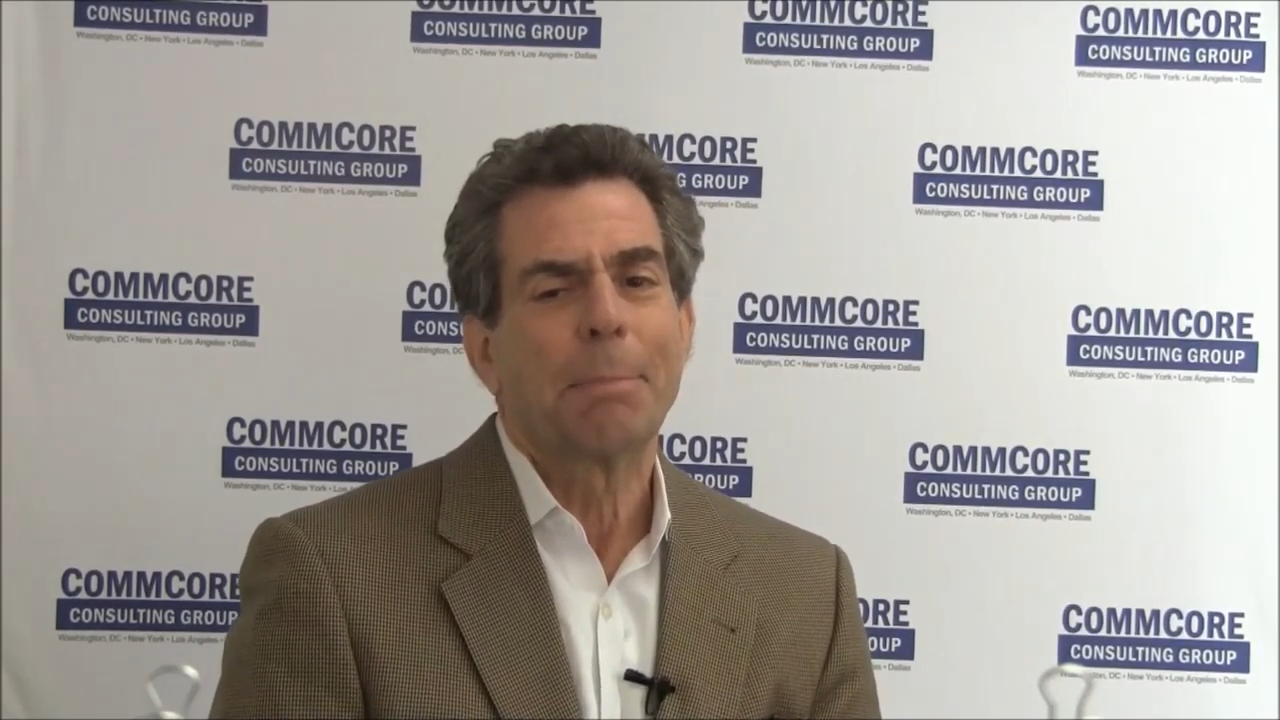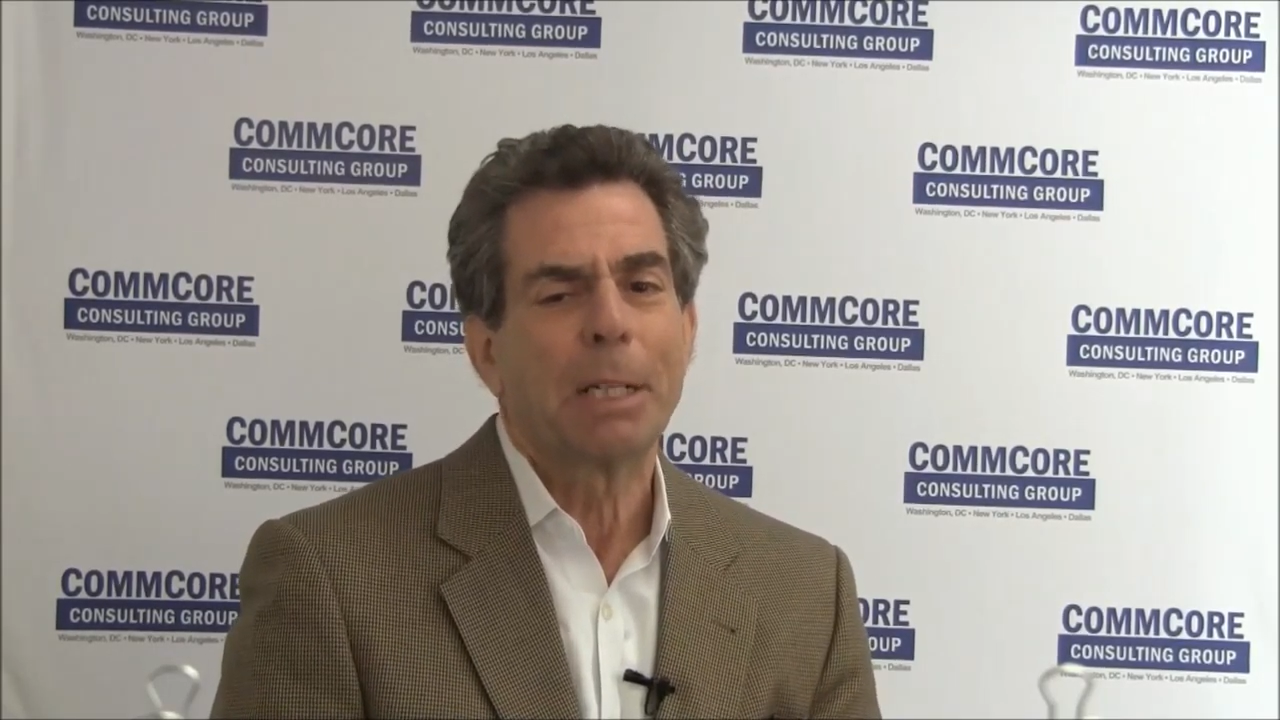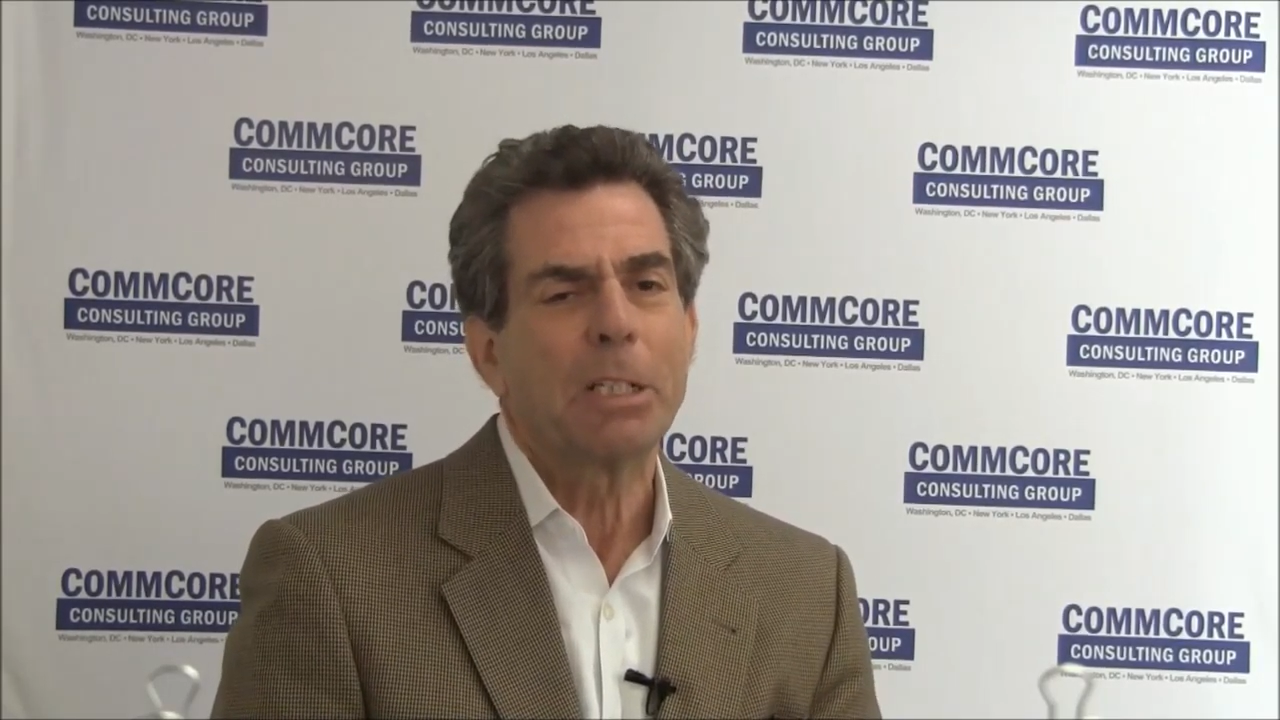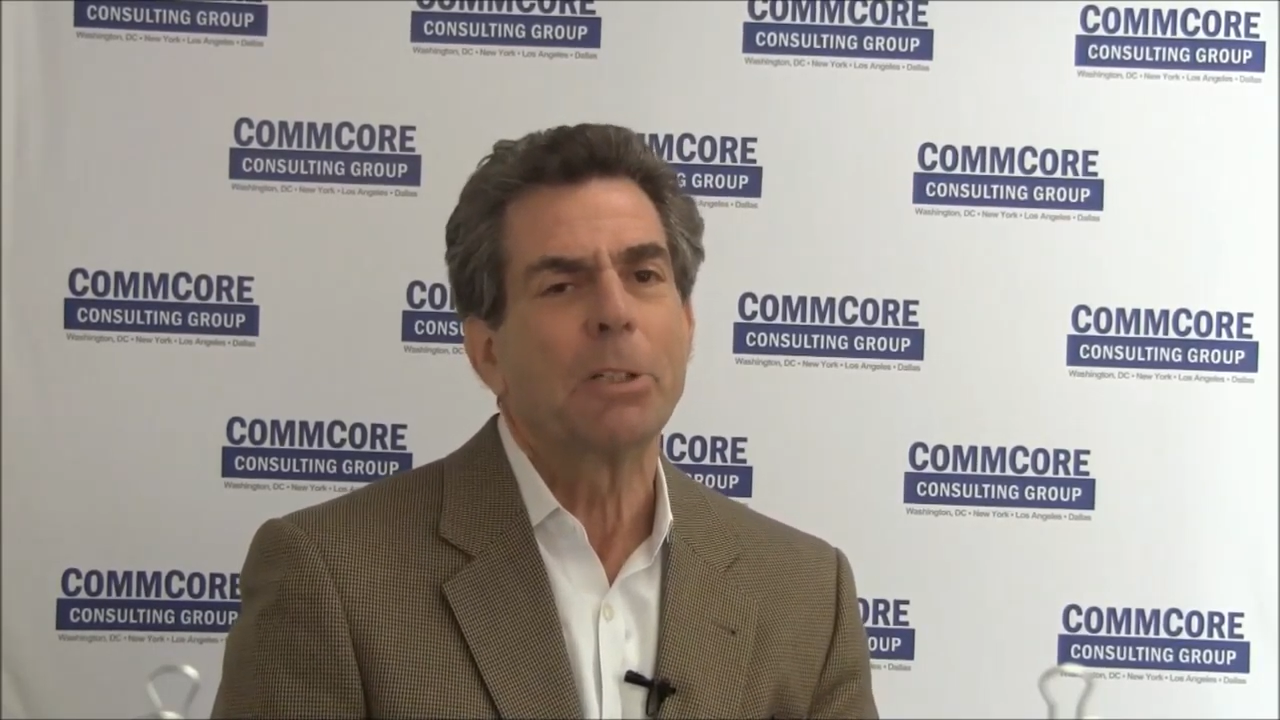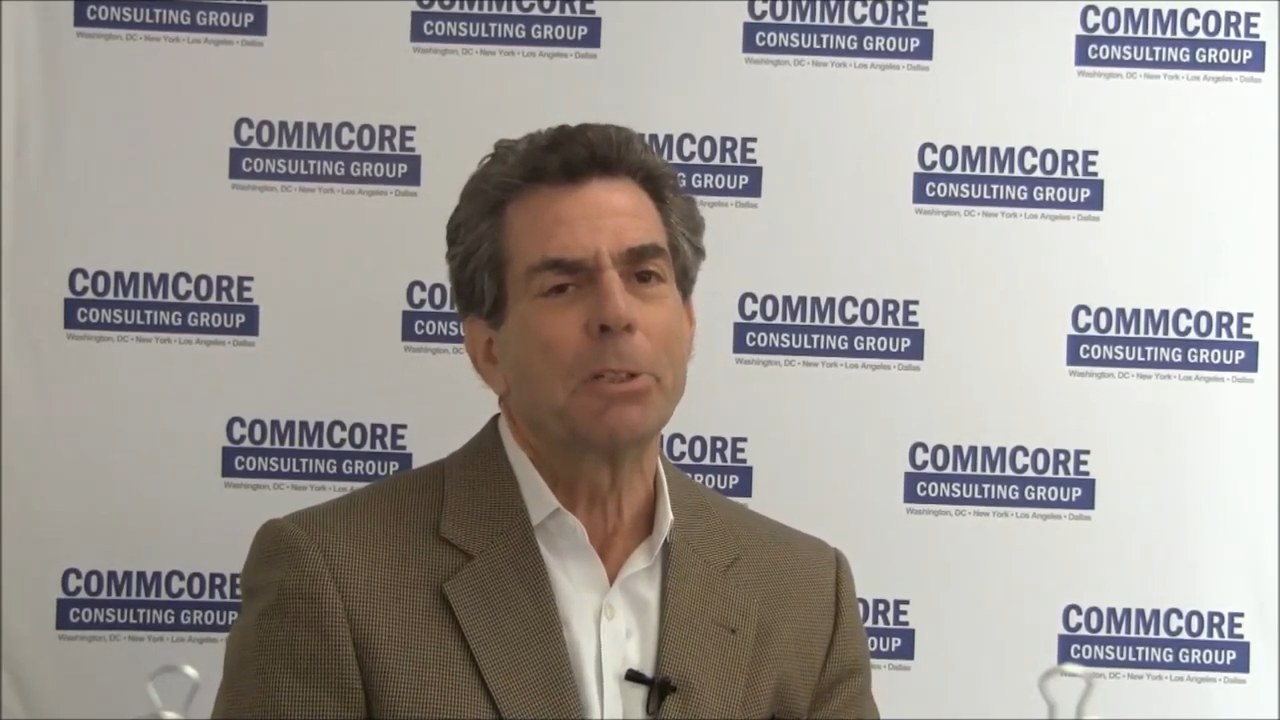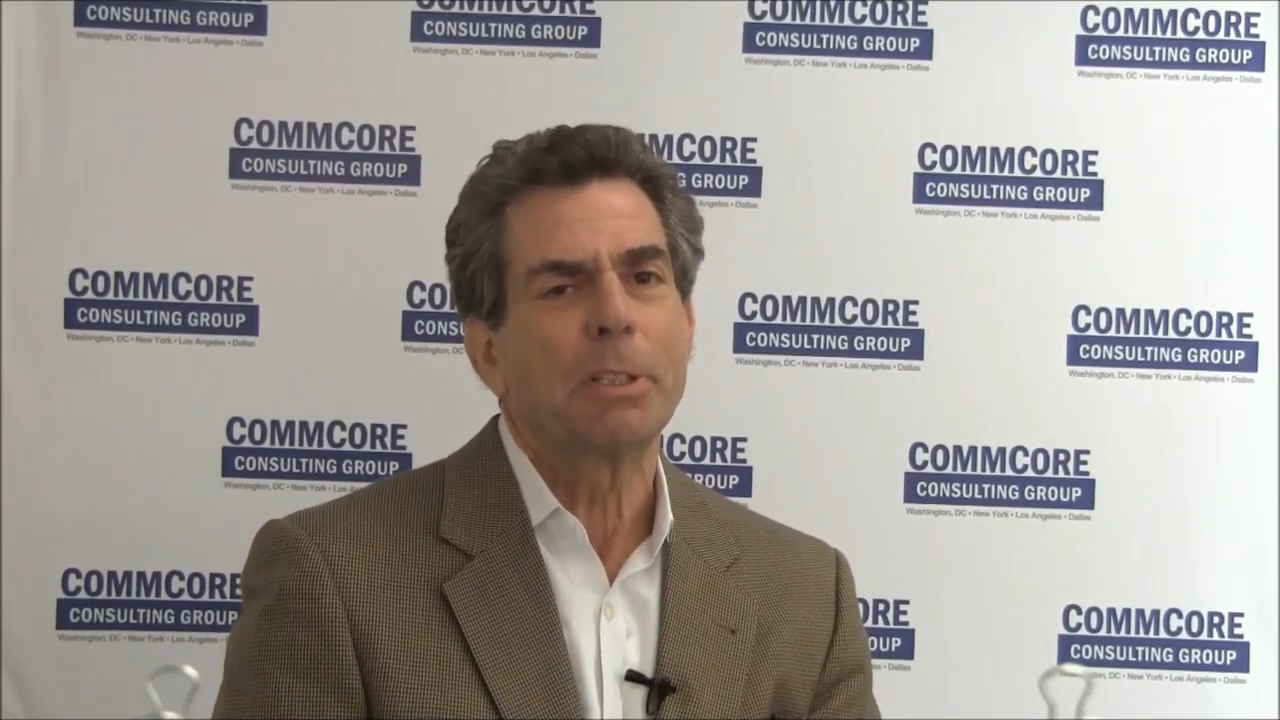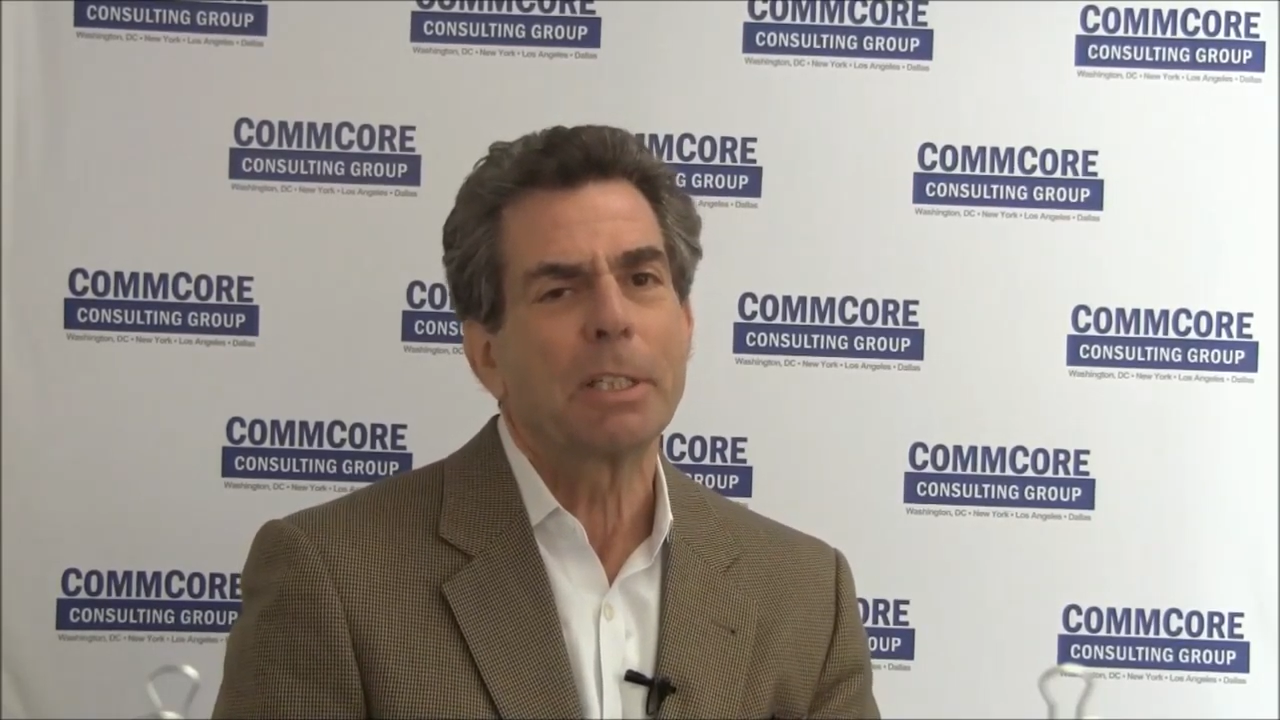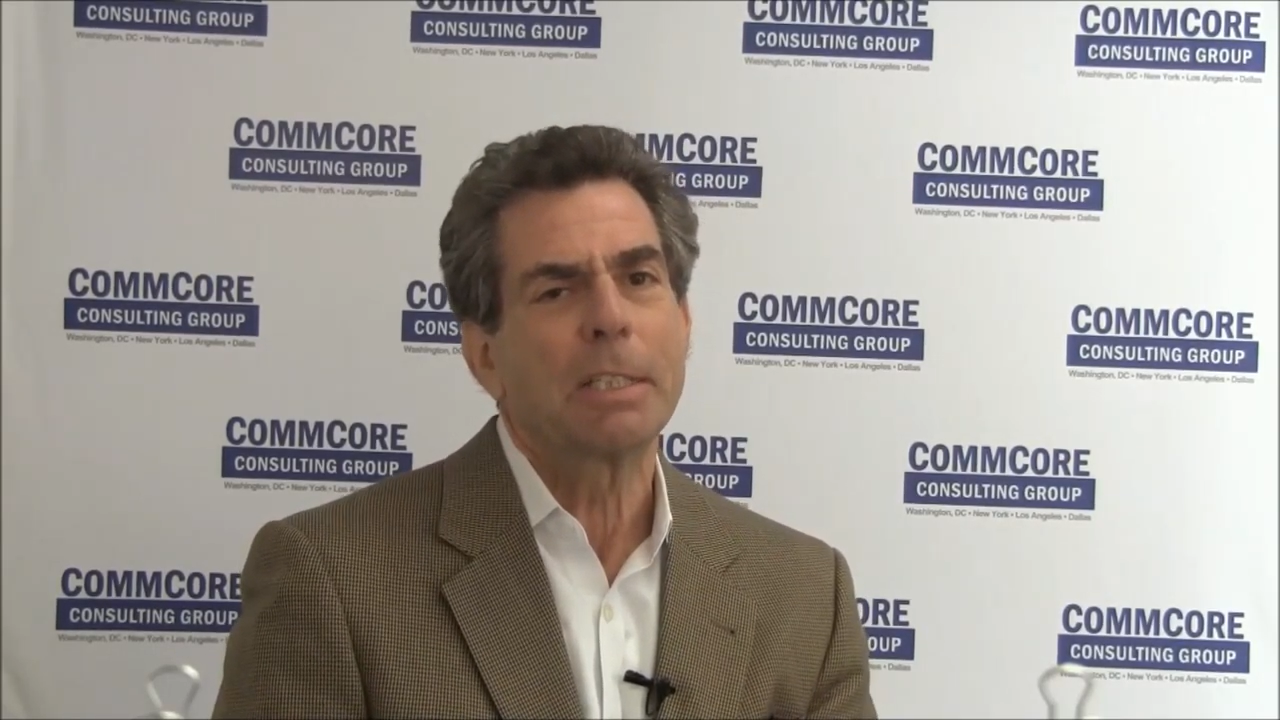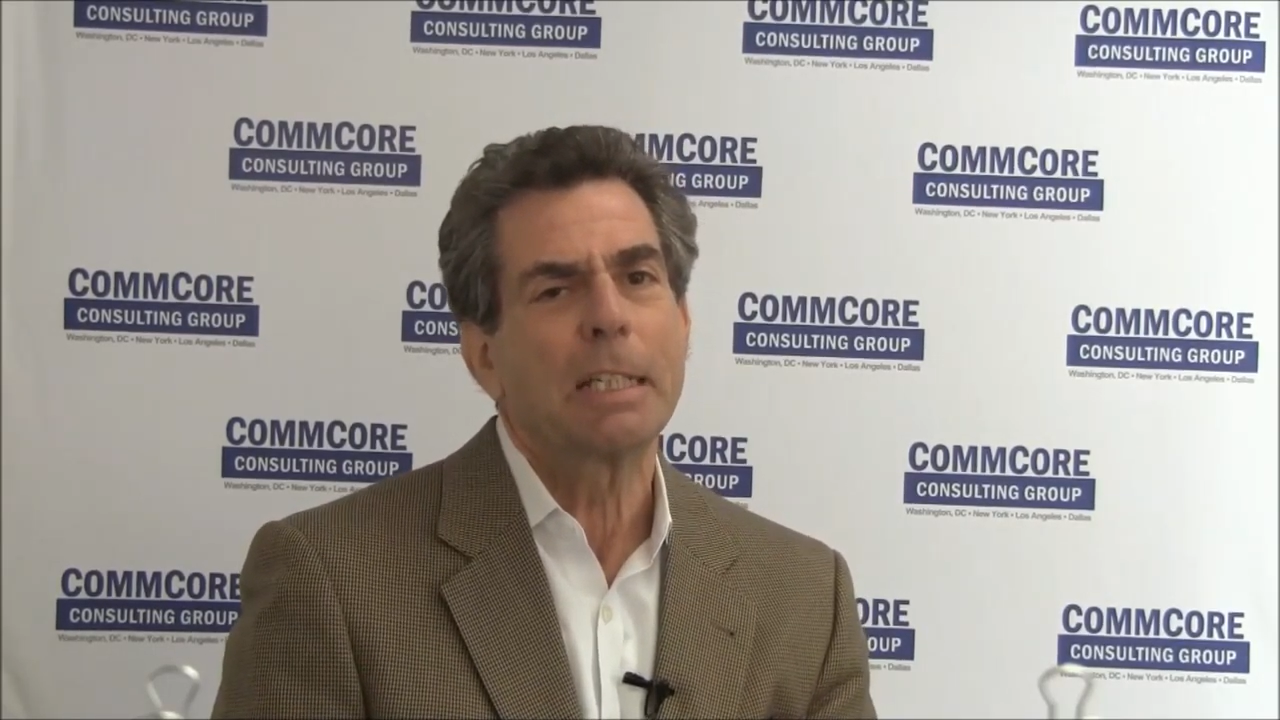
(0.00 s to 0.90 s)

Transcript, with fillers: but use this